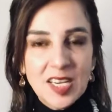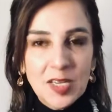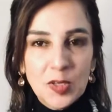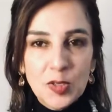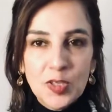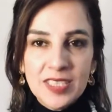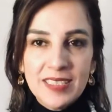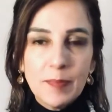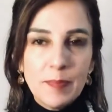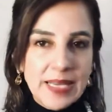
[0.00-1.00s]
a
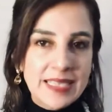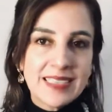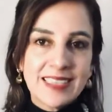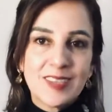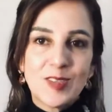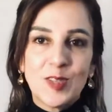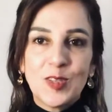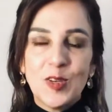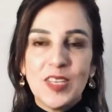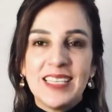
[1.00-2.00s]
good business to
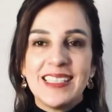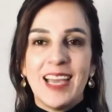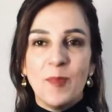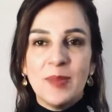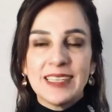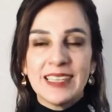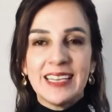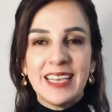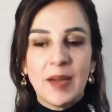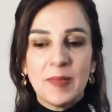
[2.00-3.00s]
do these yamas and
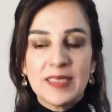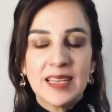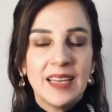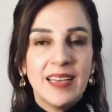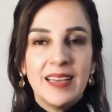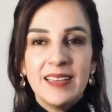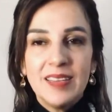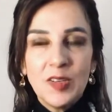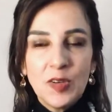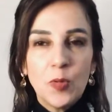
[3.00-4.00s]
niyamas.
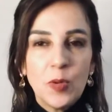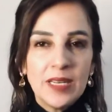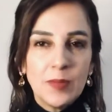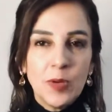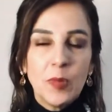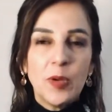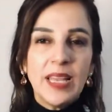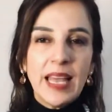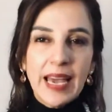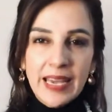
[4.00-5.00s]
When we
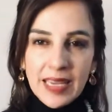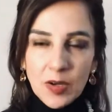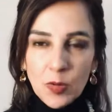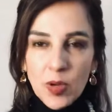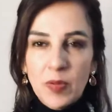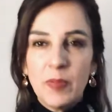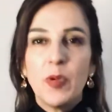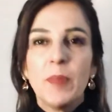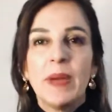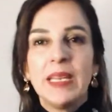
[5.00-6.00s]
lie or
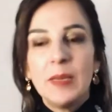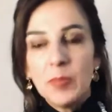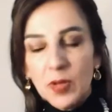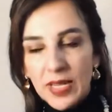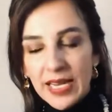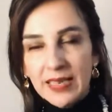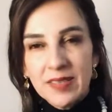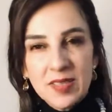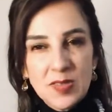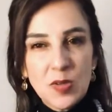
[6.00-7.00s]
we manipulate,
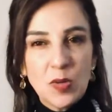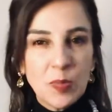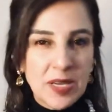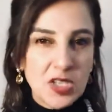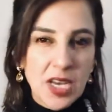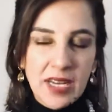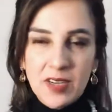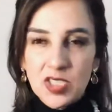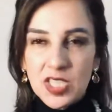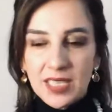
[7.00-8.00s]
there's so much
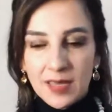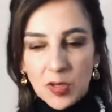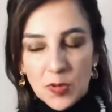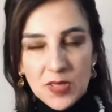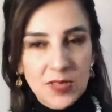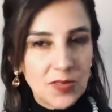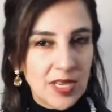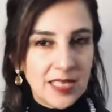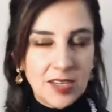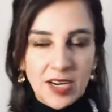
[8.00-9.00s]
energy that goes into
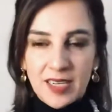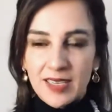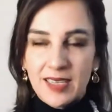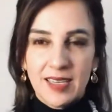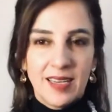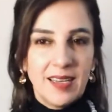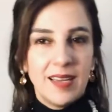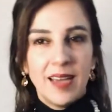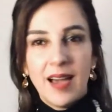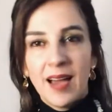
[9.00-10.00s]
that dark
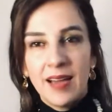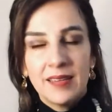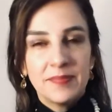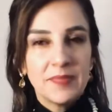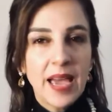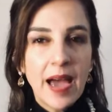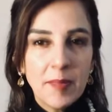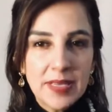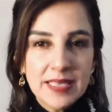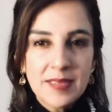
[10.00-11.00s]

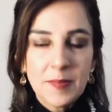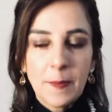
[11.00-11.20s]
habits.